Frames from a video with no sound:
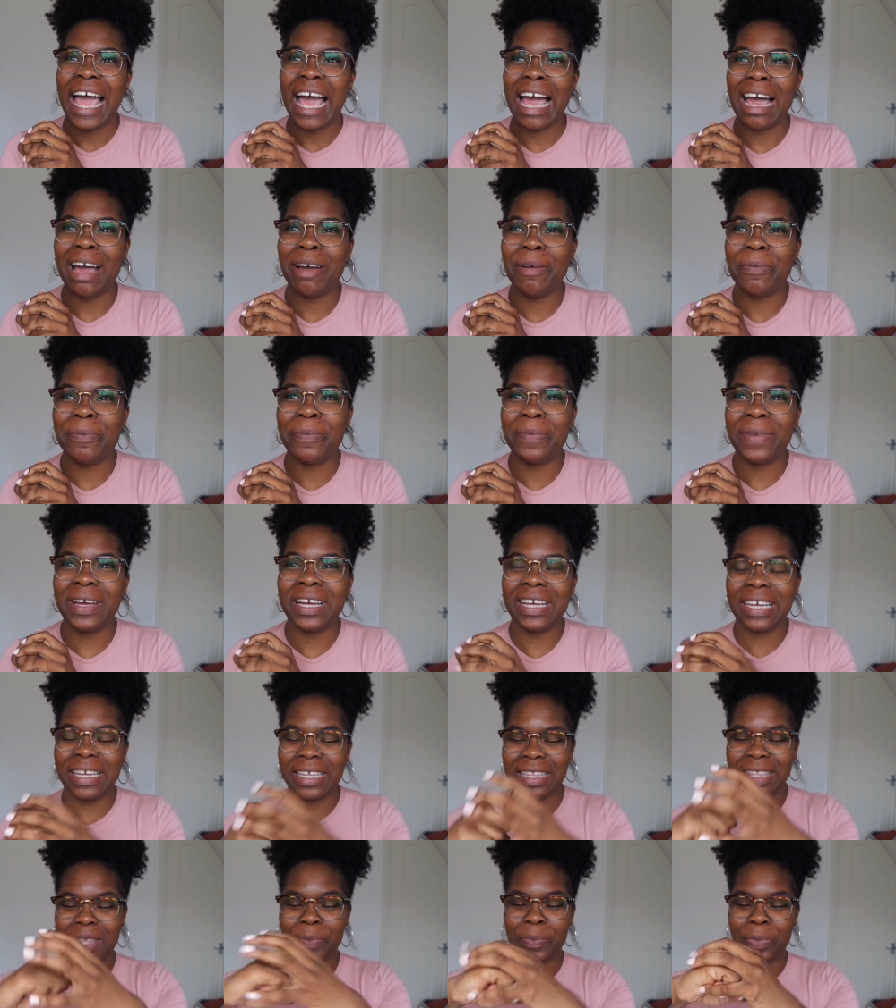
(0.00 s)
um
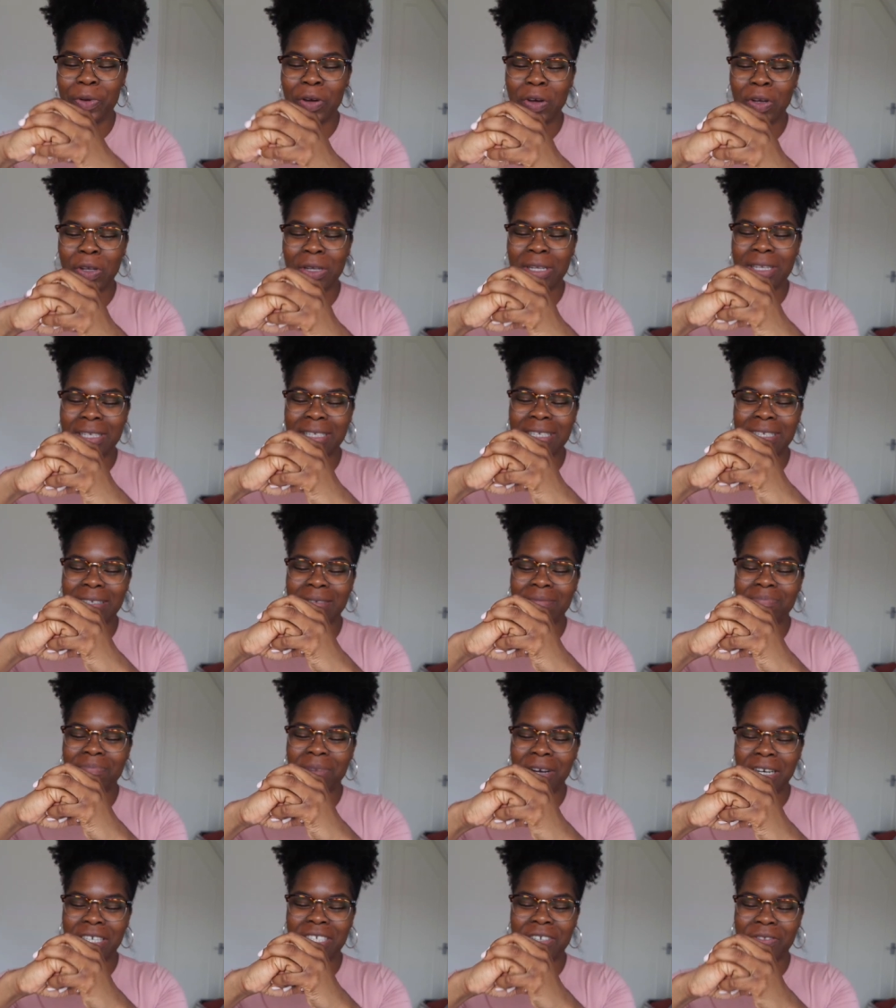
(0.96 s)
the ball
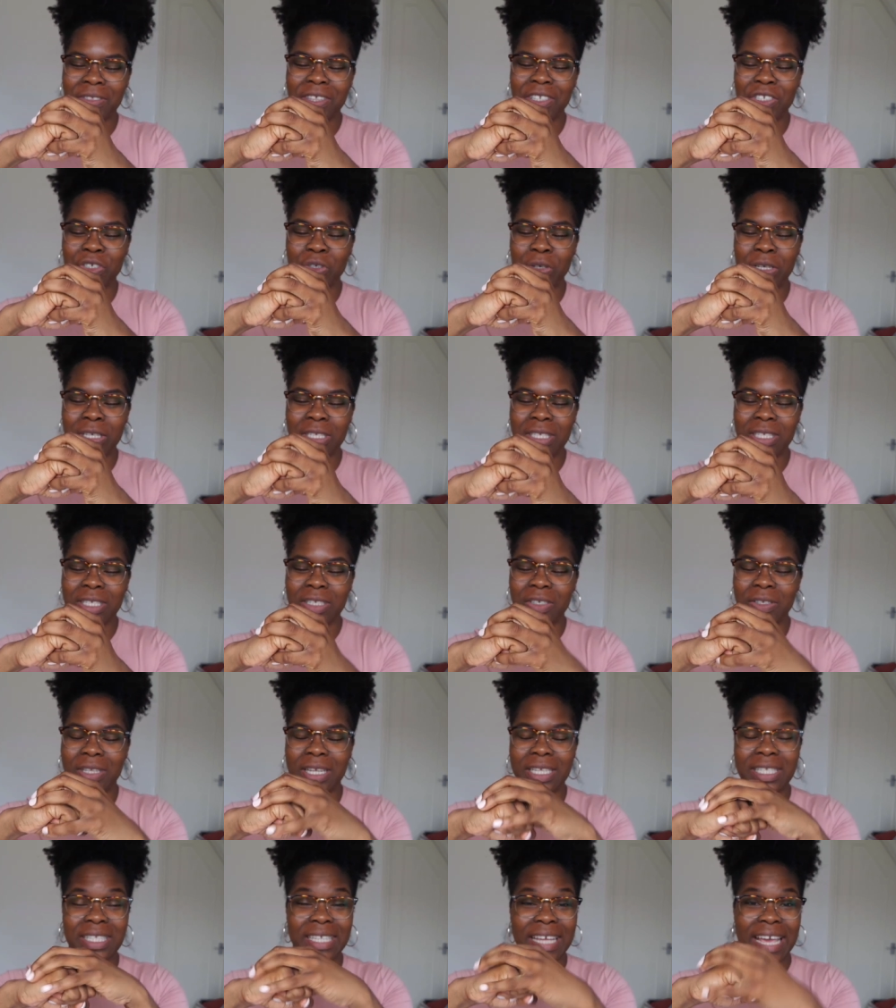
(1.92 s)
part of the joint so
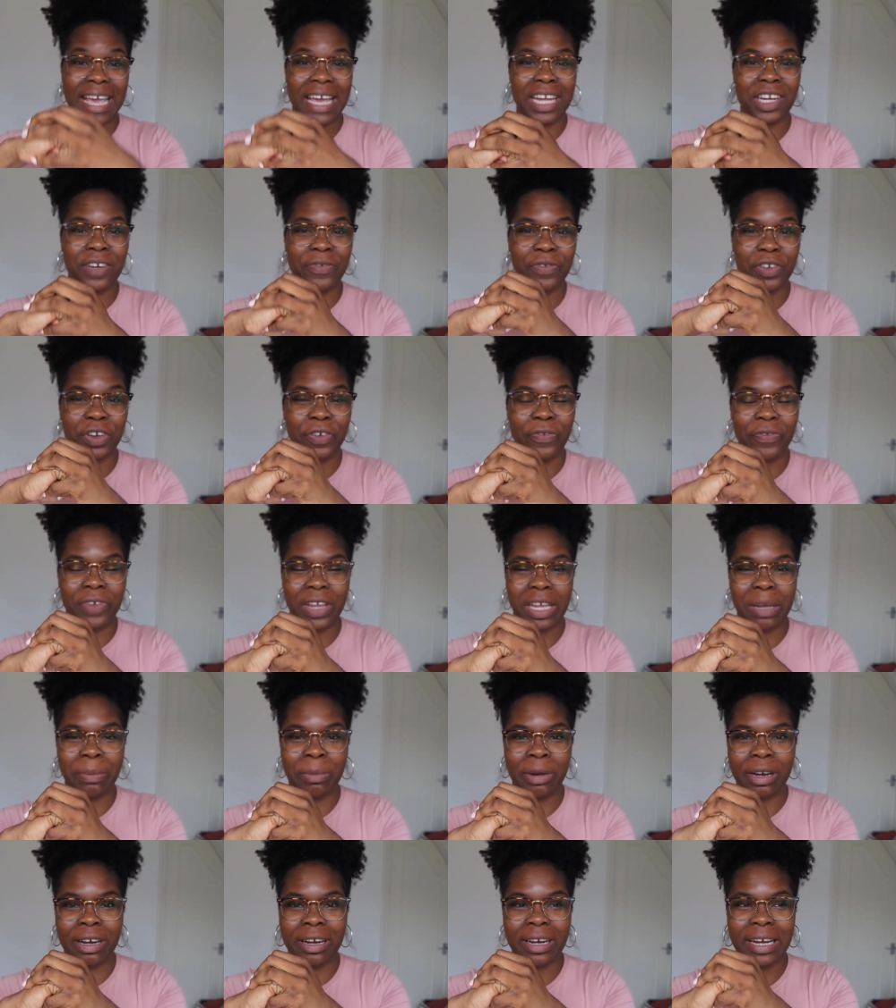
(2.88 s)
that's the head of your
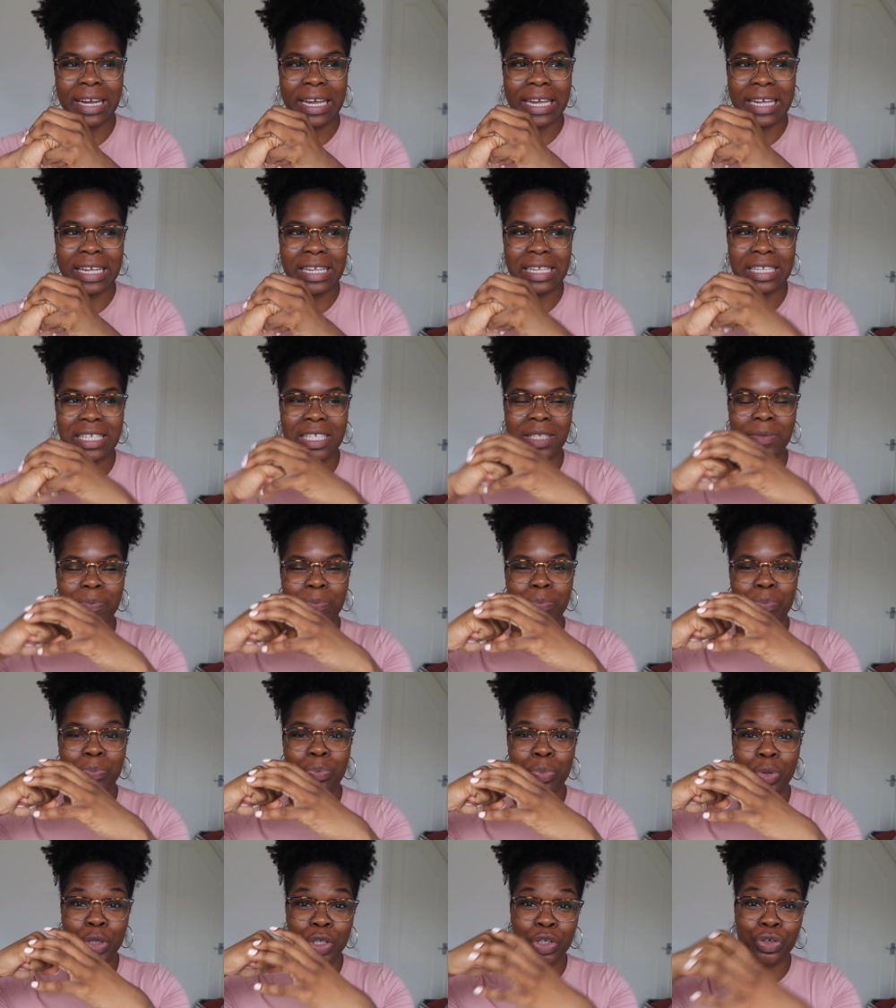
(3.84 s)
femur is
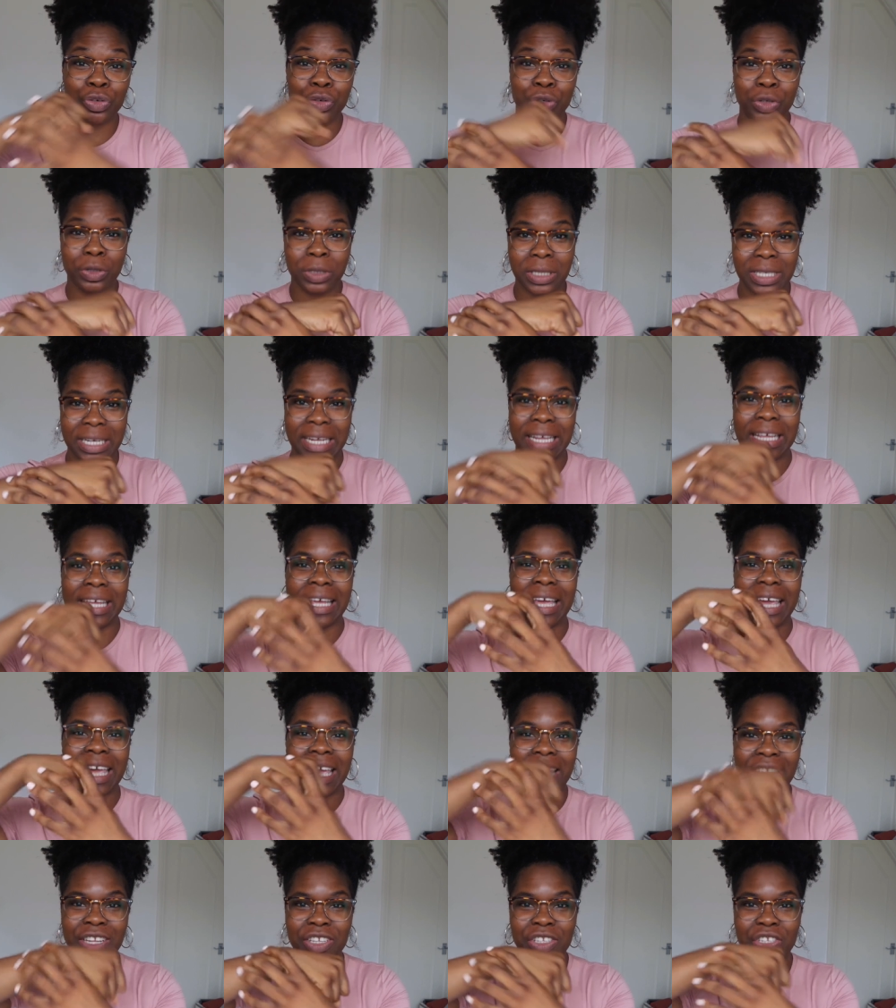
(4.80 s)
protruding
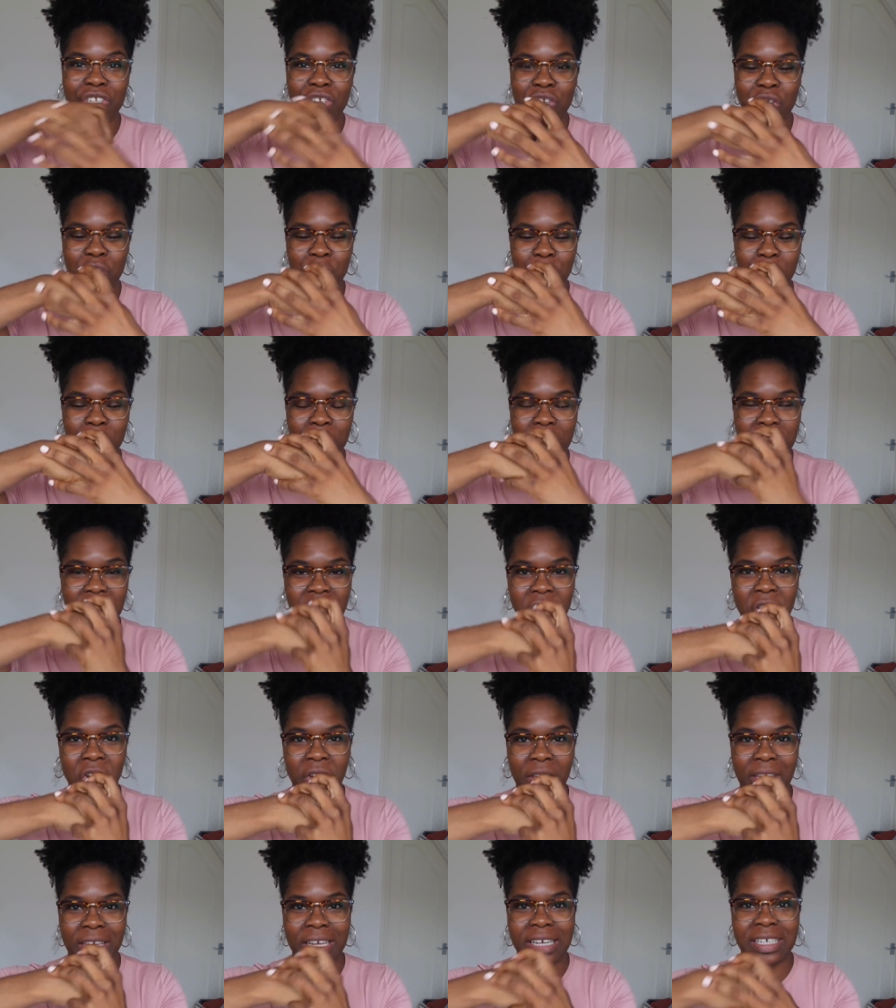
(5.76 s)
into the
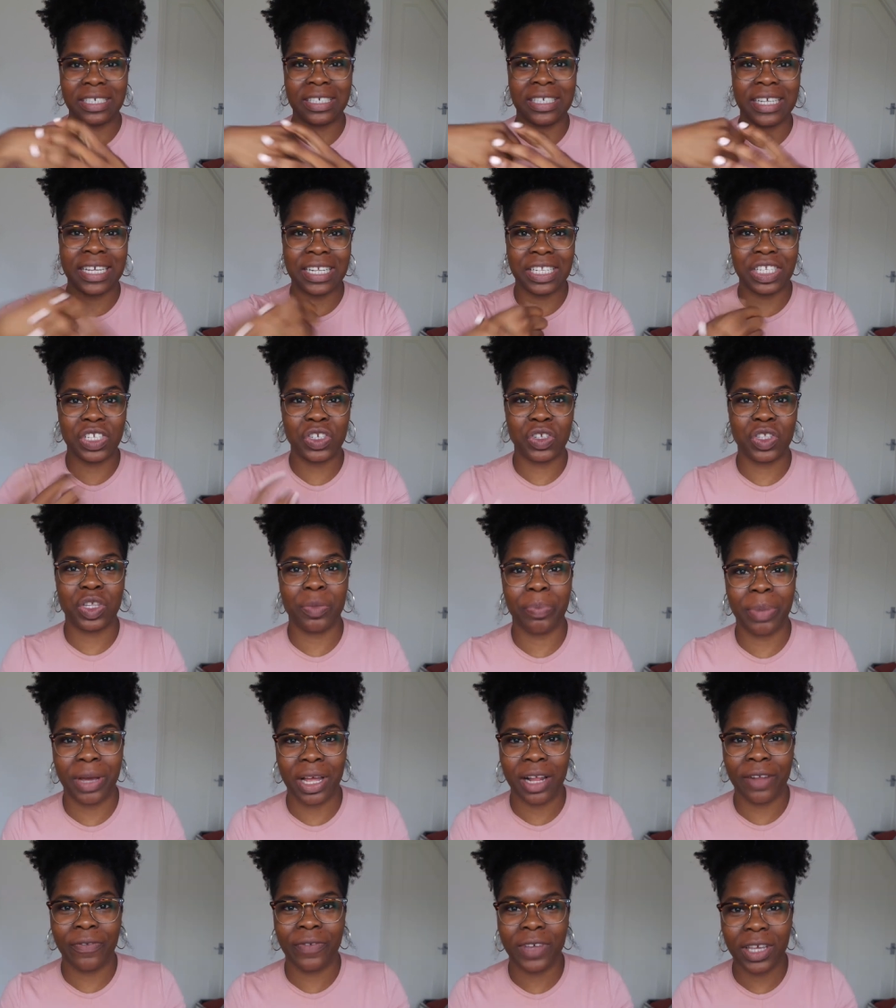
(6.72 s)
socket into the
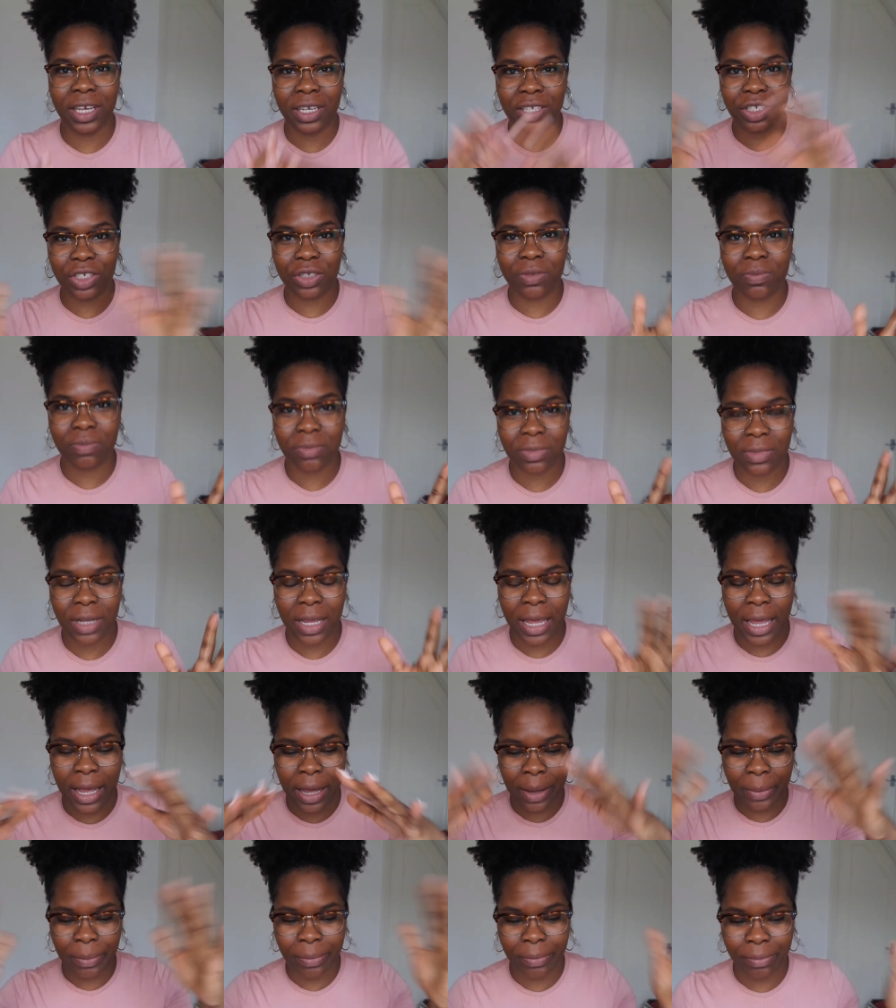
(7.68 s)
pelvic
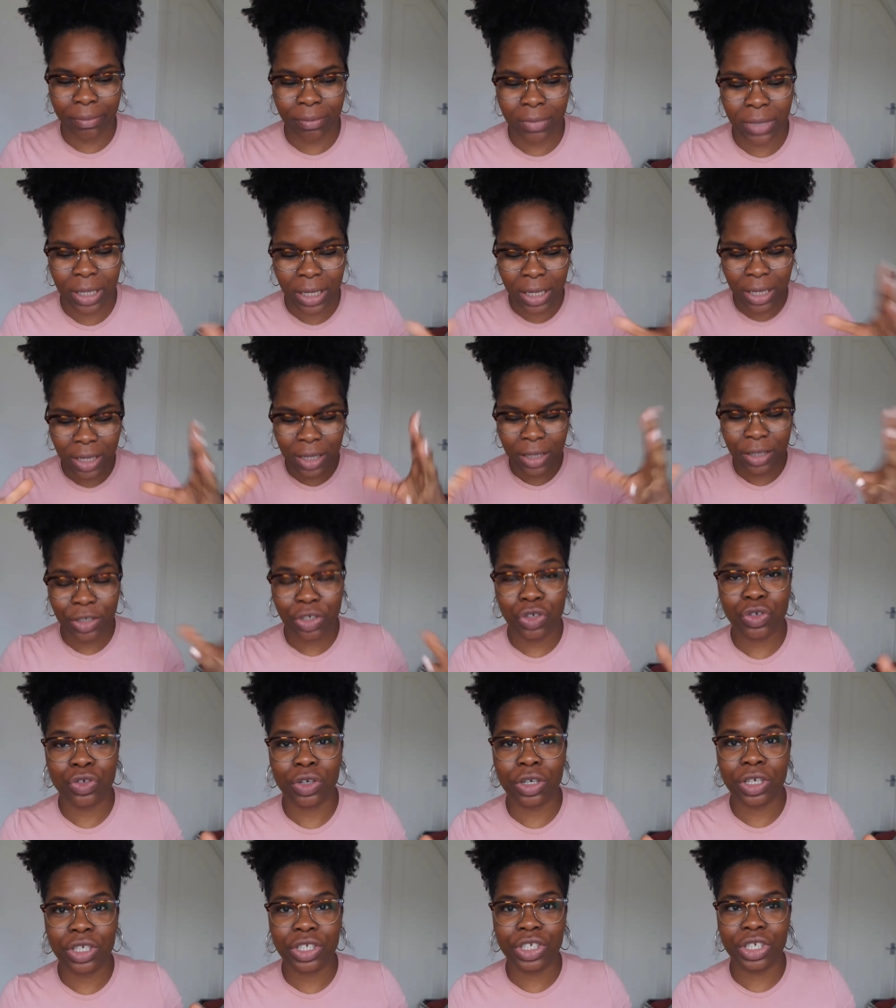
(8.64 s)
um
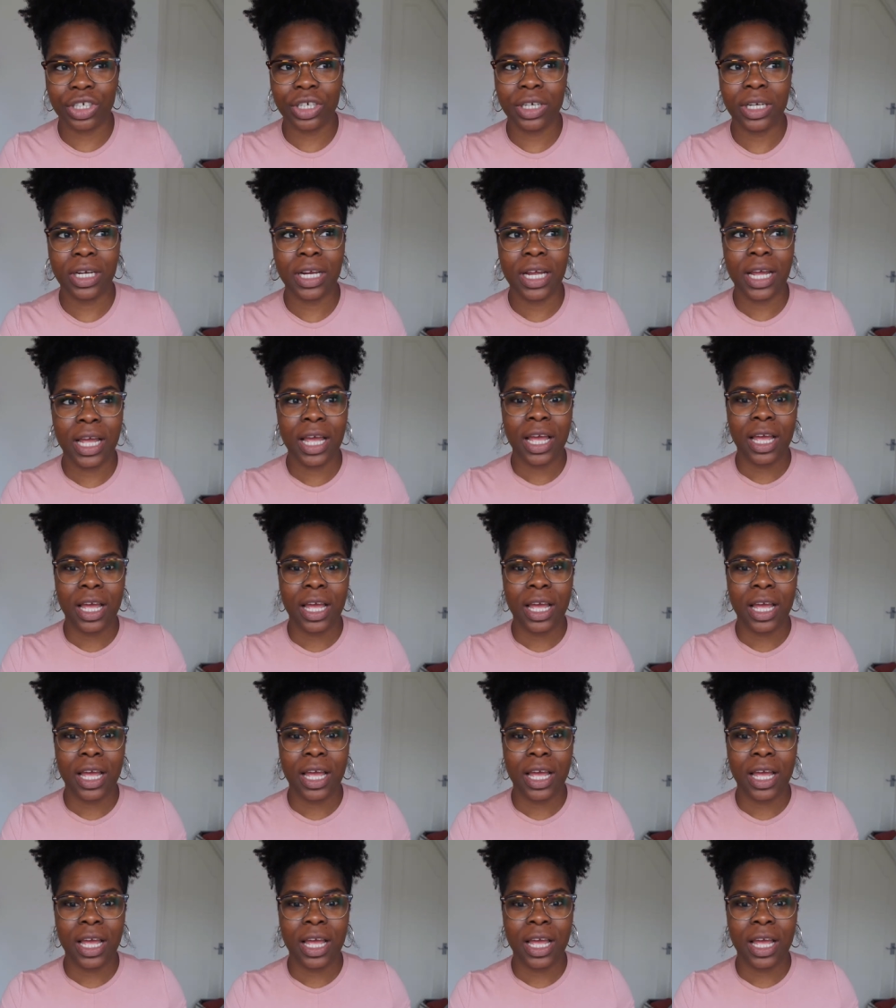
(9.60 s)
structure